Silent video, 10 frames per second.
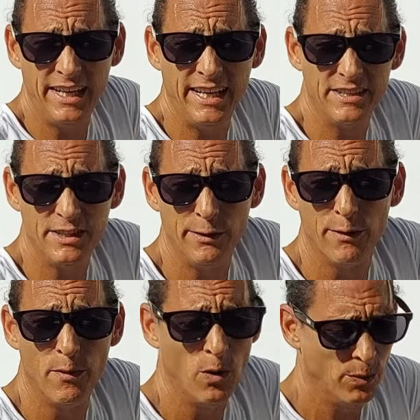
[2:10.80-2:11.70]
ESC
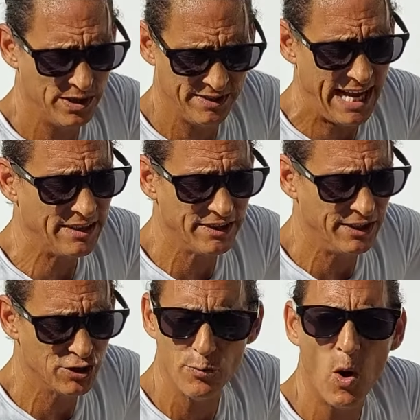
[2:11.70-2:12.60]
remote, which is actually
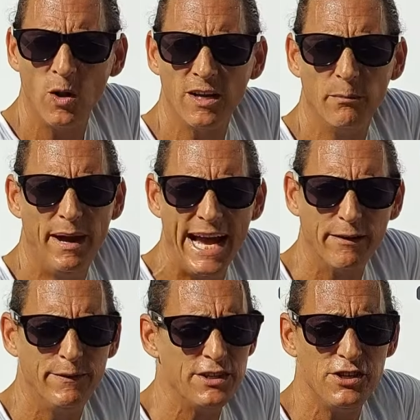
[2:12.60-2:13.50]
small and compact,
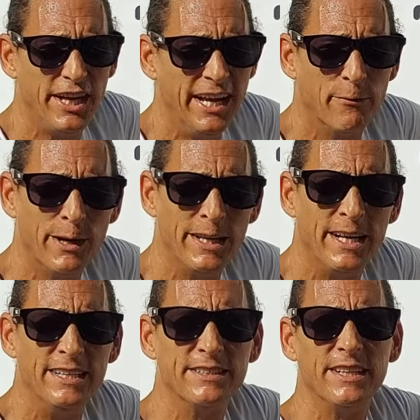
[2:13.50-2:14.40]
fits in your hand really
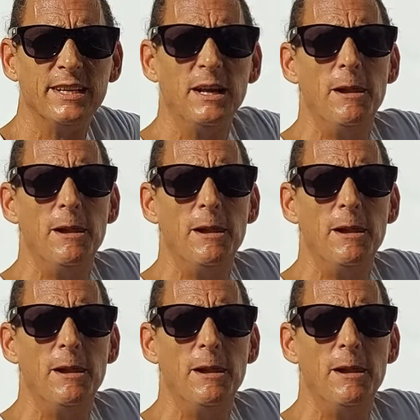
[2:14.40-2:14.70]
nicely.